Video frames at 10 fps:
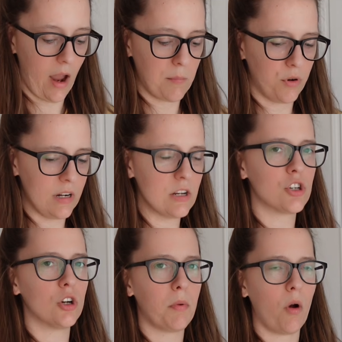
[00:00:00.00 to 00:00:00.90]
I'm pretty
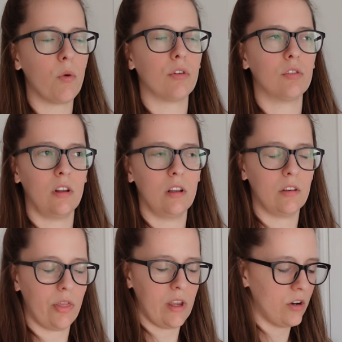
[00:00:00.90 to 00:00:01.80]
sure both are still
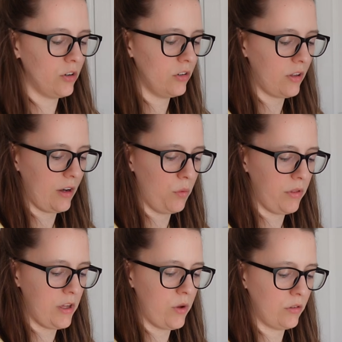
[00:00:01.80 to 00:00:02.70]
in theaters. I don't
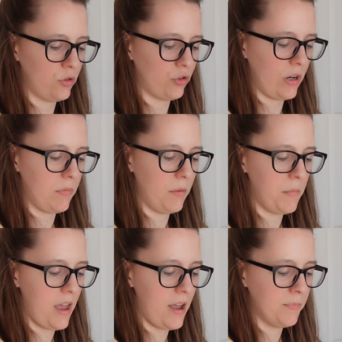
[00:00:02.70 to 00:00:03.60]
think you can stream them
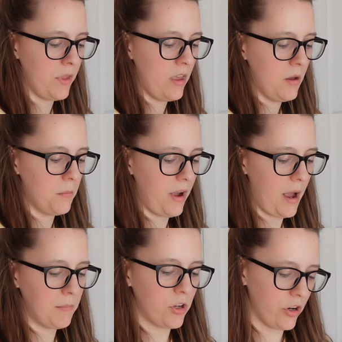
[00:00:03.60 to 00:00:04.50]
yet, but
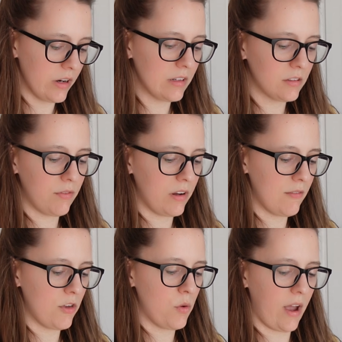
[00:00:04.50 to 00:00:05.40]
I'm curious if
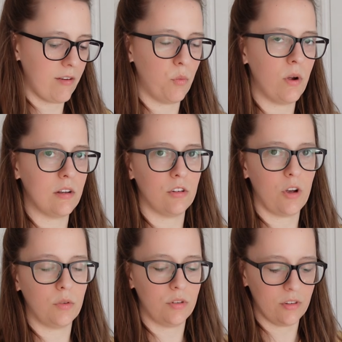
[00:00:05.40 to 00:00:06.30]
any of you have went to
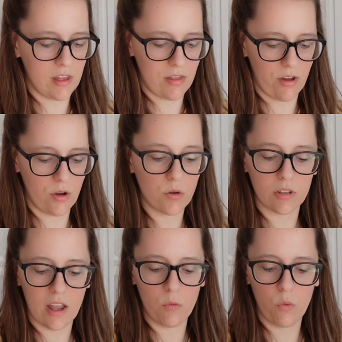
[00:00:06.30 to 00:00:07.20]
go see
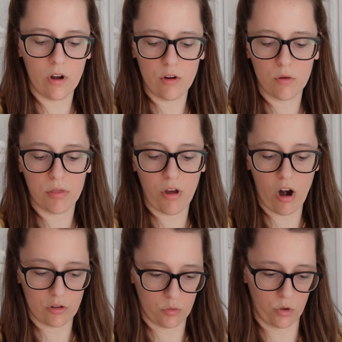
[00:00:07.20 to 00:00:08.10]
those and what your
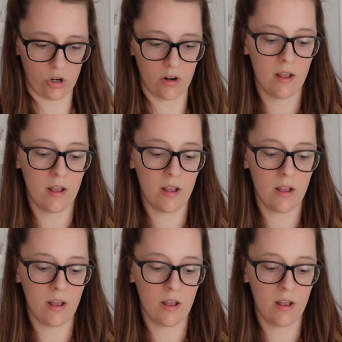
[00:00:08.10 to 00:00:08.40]
thoughts were.